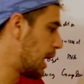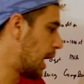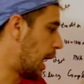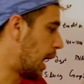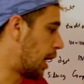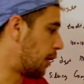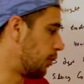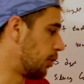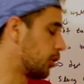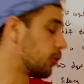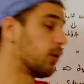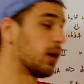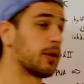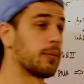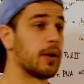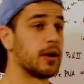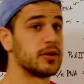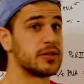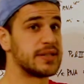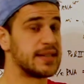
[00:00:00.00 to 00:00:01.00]
Real quick
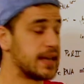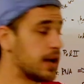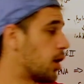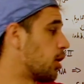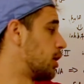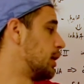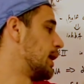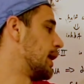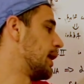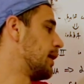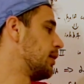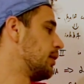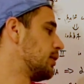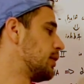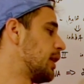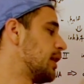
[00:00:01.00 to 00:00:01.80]
about tRNA,